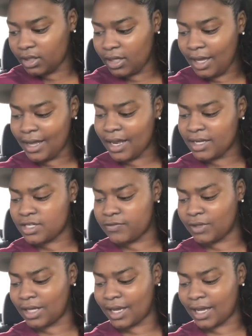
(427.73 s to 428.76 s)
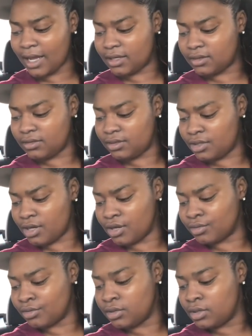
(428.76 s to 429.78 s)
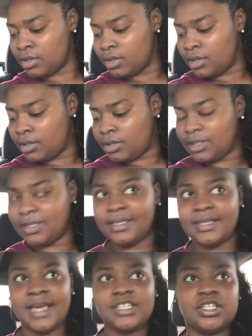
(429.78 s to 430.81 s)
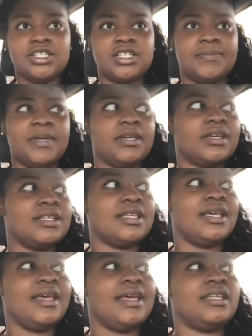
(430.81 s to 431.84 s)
and i just feel like you know that should just be because it,